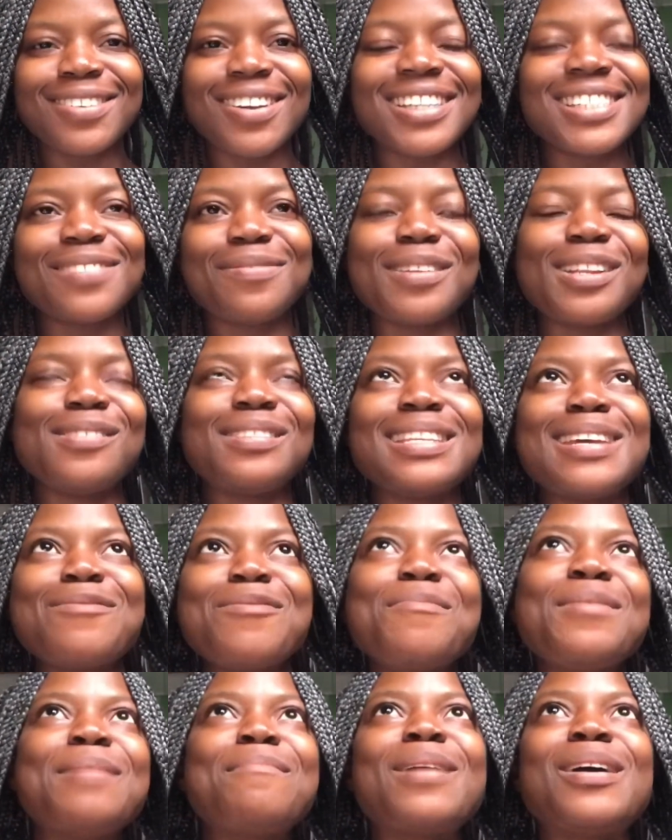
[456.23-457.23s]
Because if they say
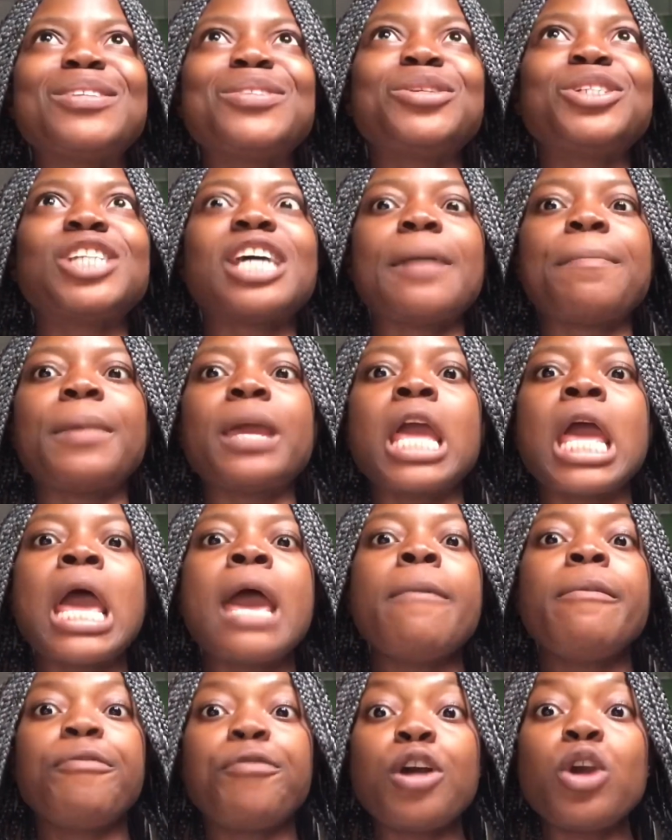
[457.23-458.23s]
women mouth too sharp,
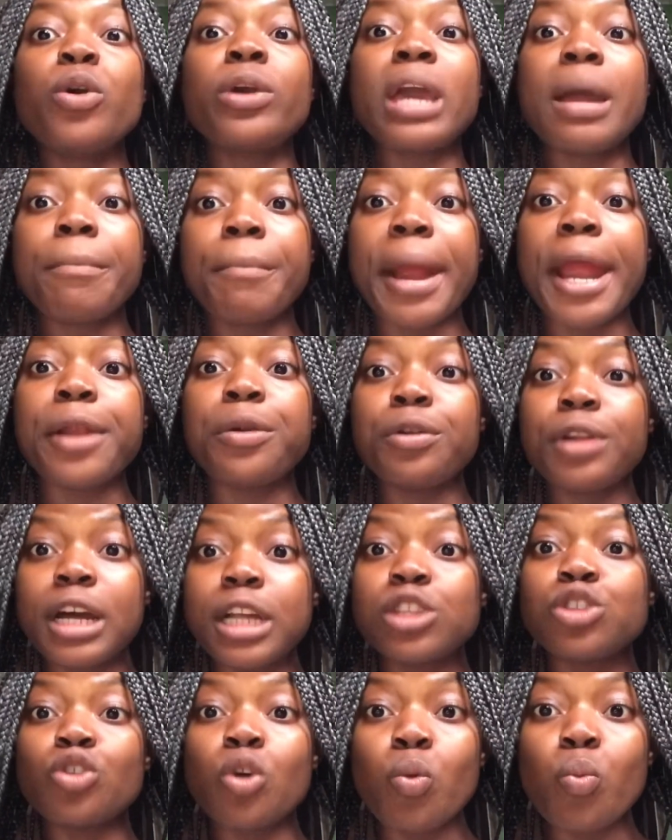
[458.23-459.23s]
before you get married, know
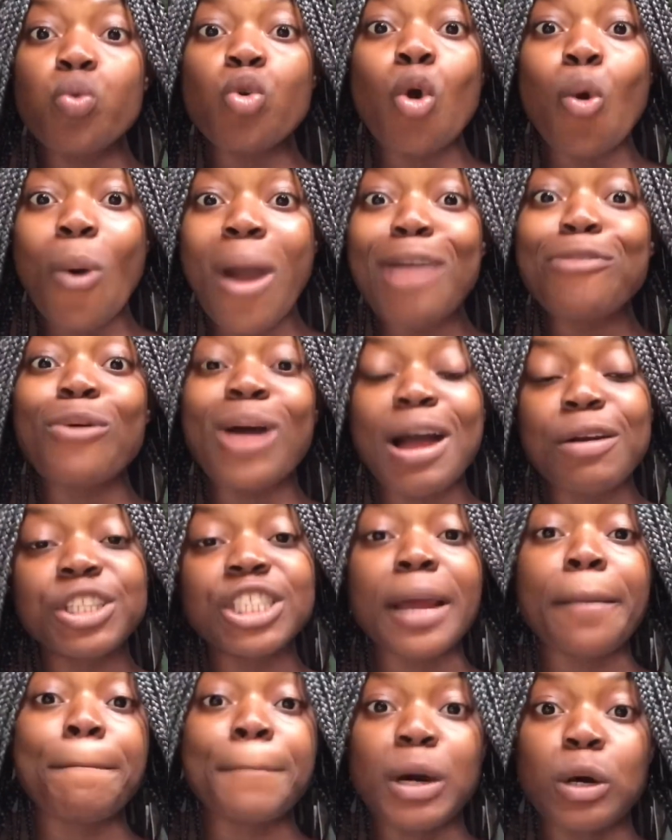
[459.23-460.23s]
that your wife will have
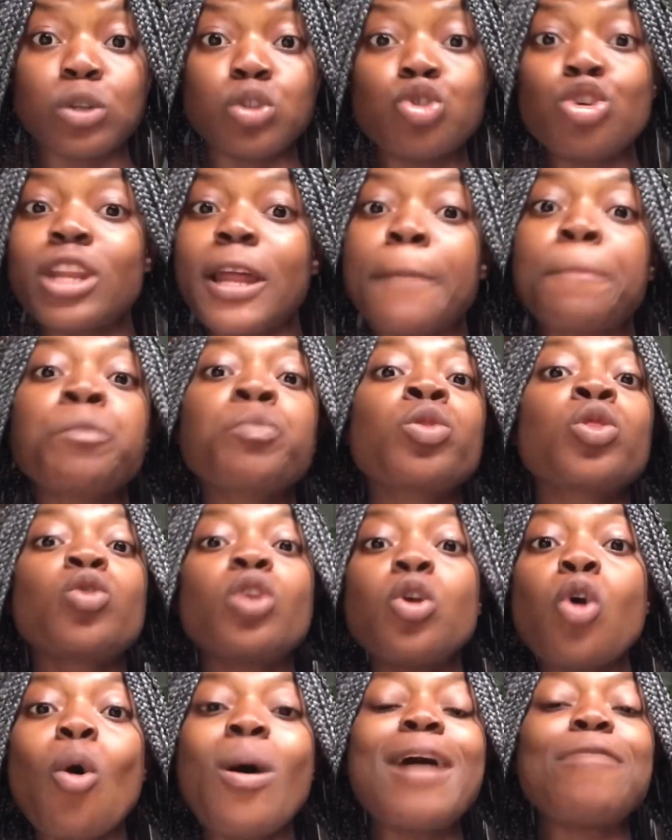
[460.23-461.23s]
sharp mouth. Know that
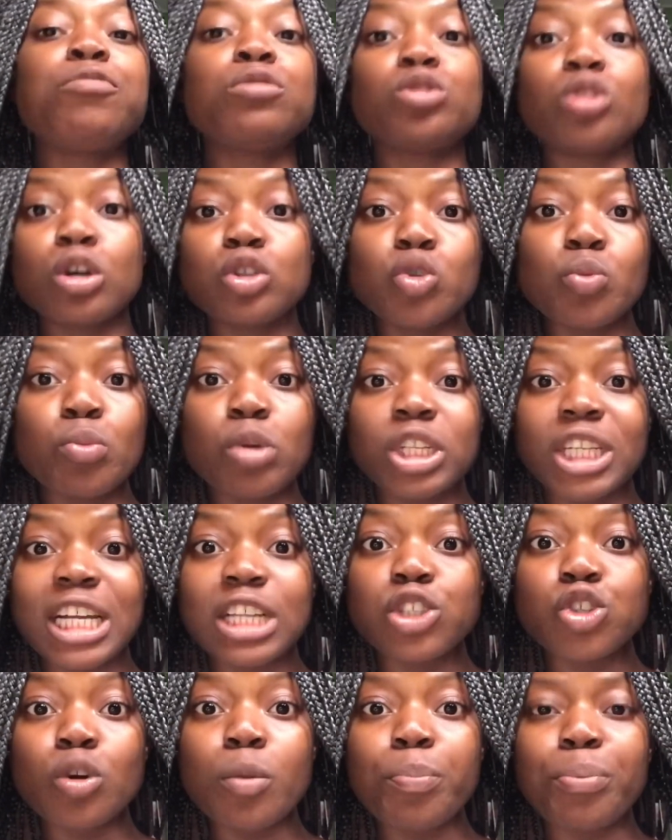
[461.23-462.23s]
your wife will talk too much
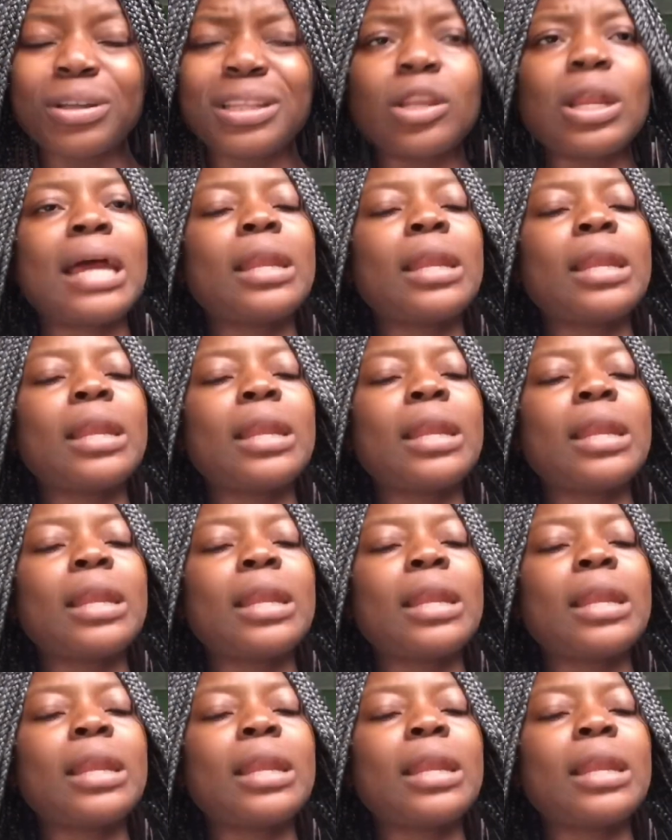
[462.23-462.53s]
at some point.